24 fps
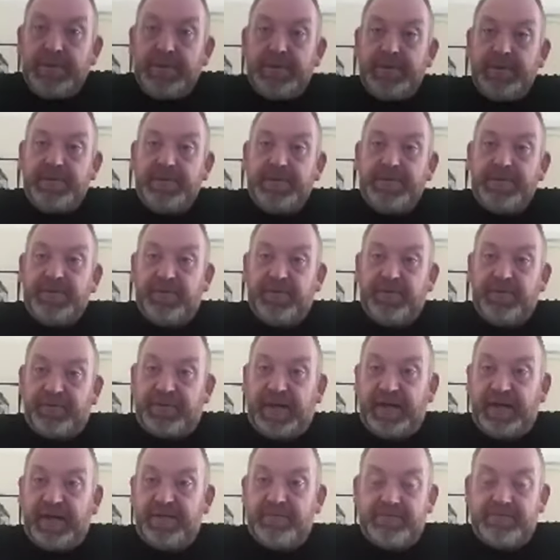So if
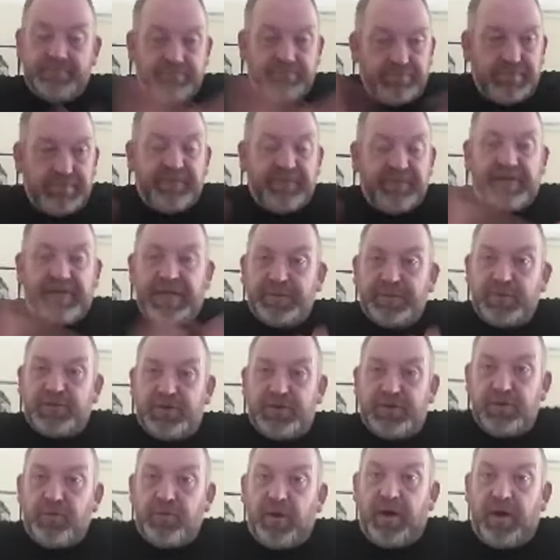that's what
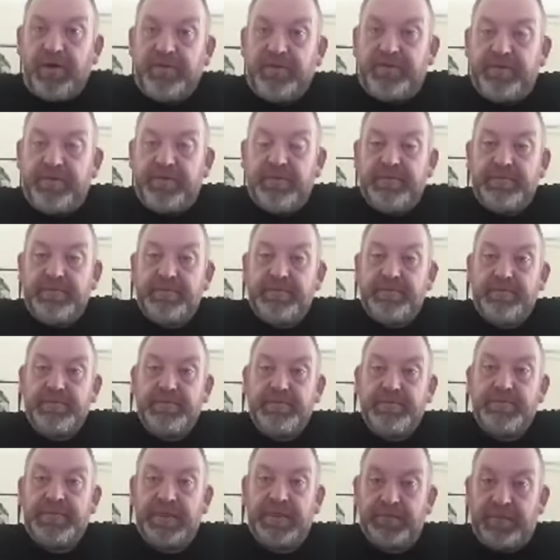you want,
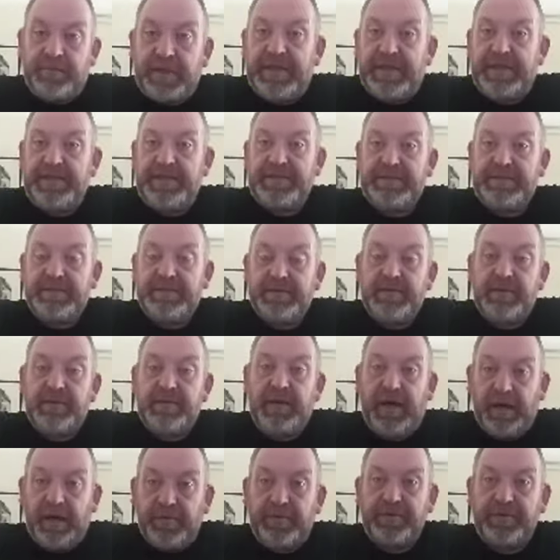then please
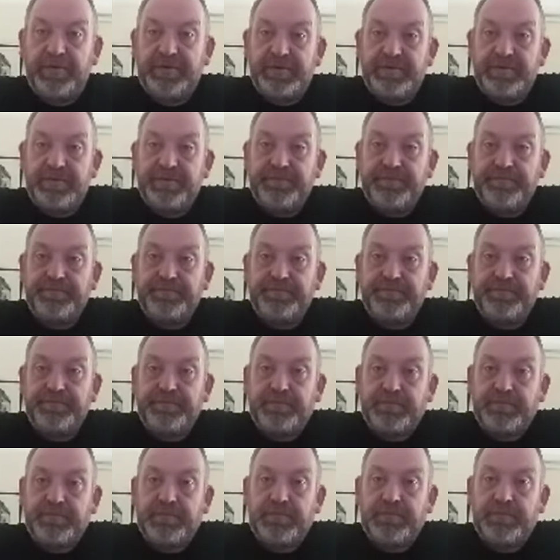help us.
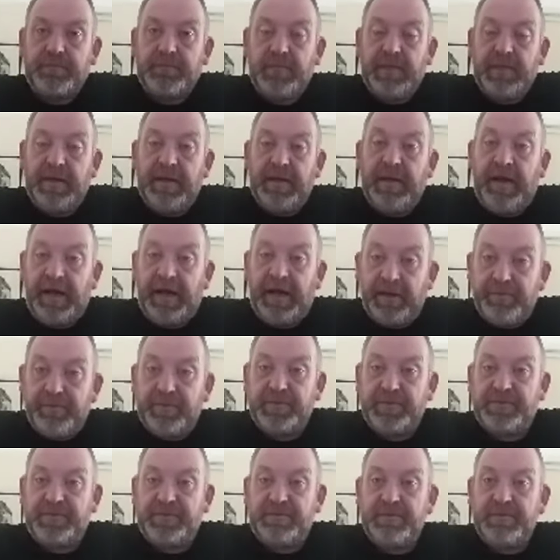Help
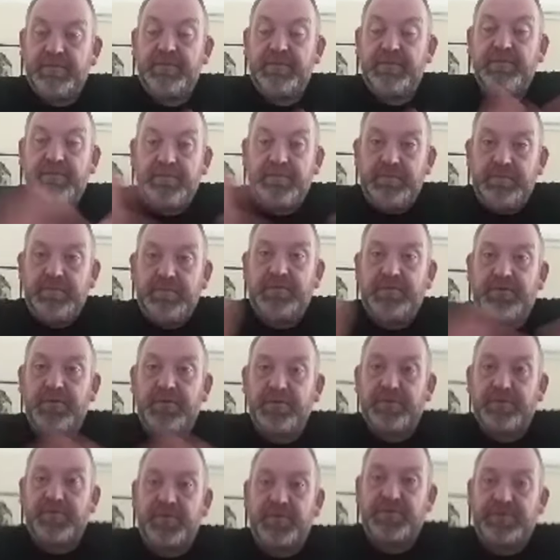us do as
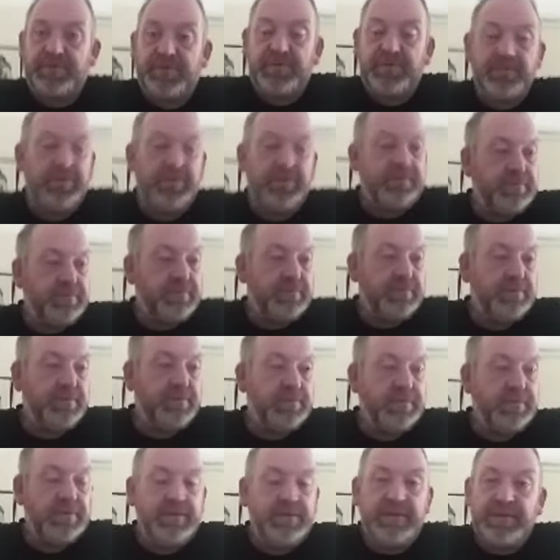much.
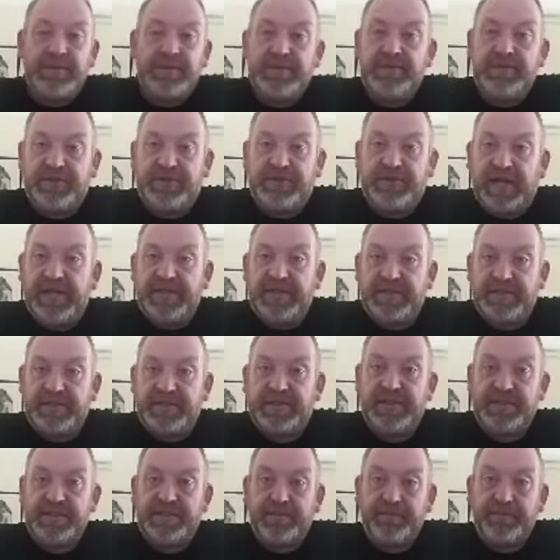Change the
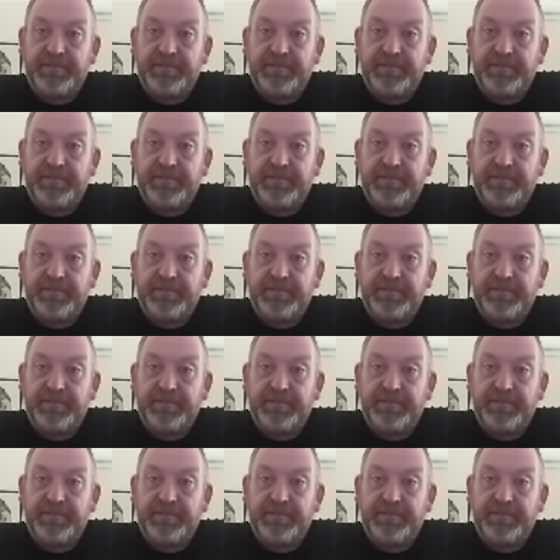system.